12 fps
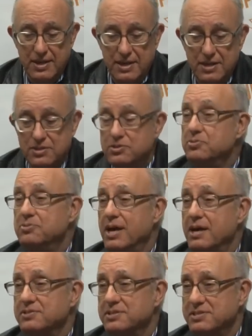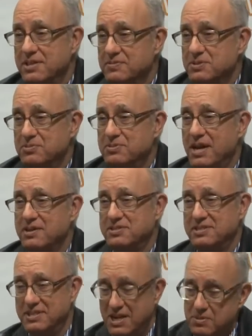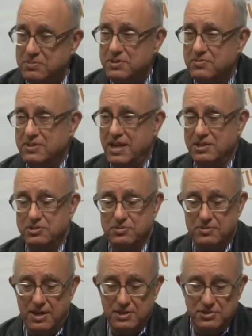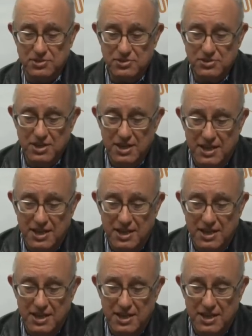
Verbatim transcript: in 2007, 2008 with the financial crisis,